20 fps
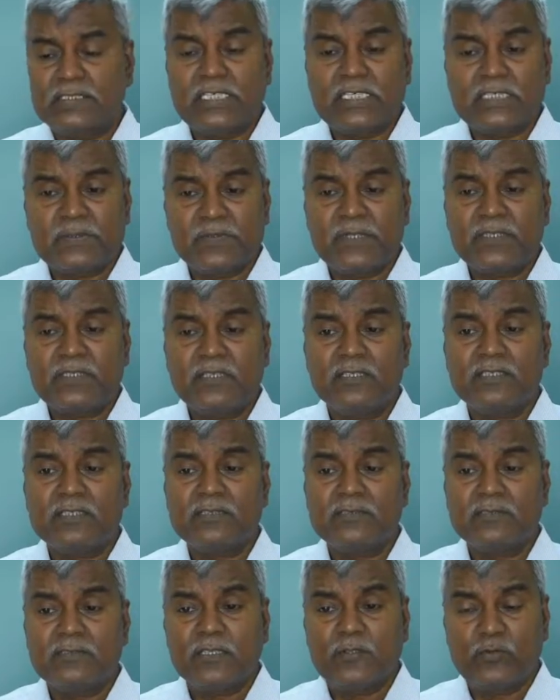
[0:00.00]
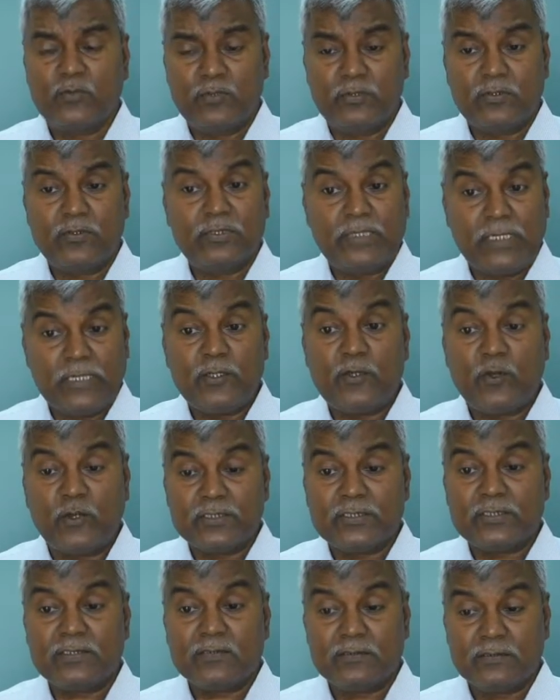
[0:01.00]
he expect us that we will really
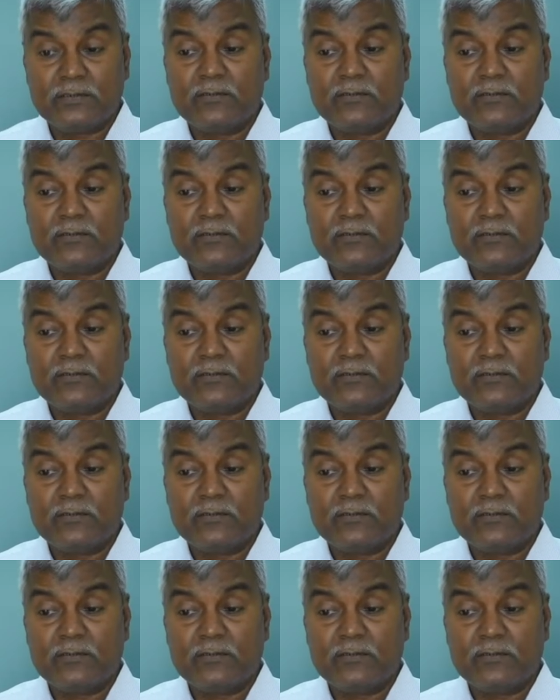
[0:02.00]
toss